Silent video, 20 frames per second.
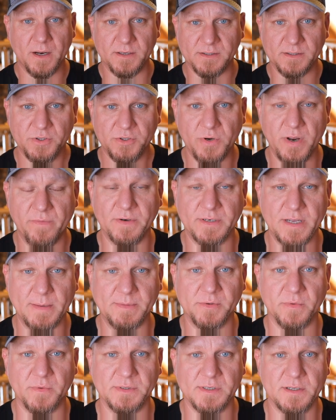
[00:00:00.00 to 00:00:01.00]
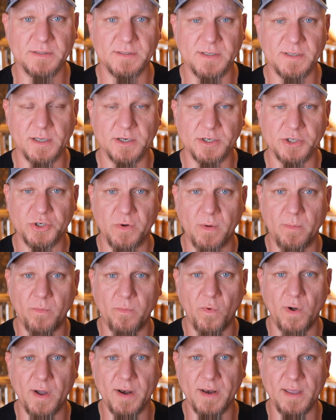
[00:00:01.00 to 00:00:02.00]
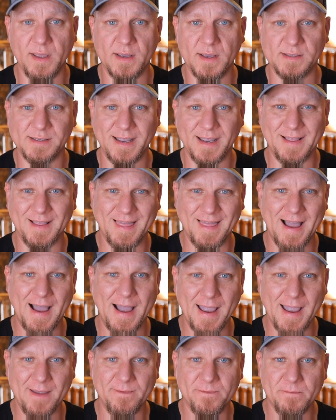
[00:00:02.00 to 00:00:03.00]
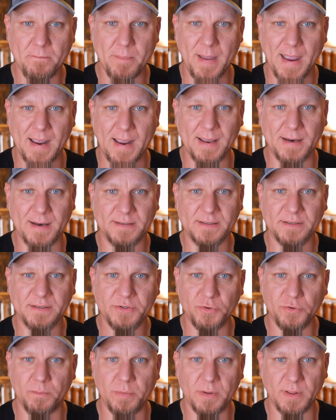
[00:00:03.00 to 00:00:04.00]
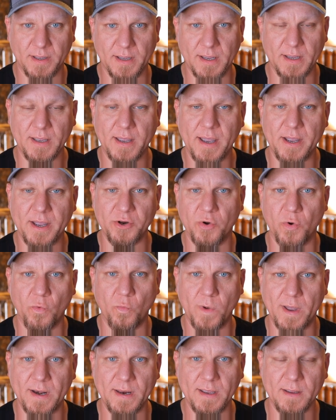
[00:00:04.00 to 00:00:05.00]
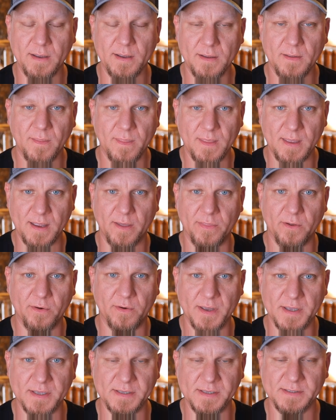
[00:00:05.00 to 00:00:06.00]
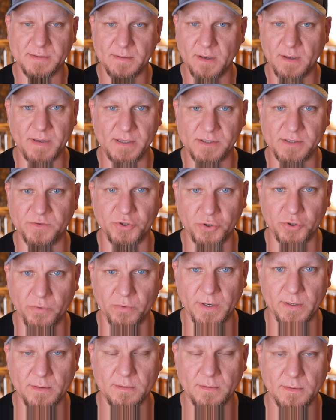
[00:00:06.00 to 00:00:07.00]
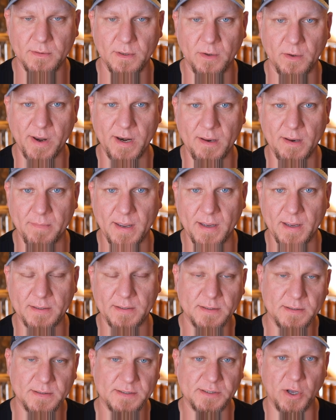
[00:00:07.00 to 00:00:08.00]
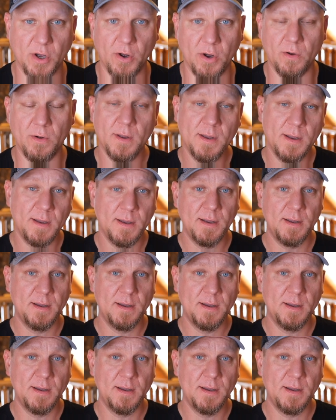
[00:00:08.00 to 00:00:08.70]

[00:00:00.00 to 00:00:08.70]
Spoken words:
there's two different types of results that can show up. One is a live band to play at your wedding. The other is a piece of jewelry, a wedding band. So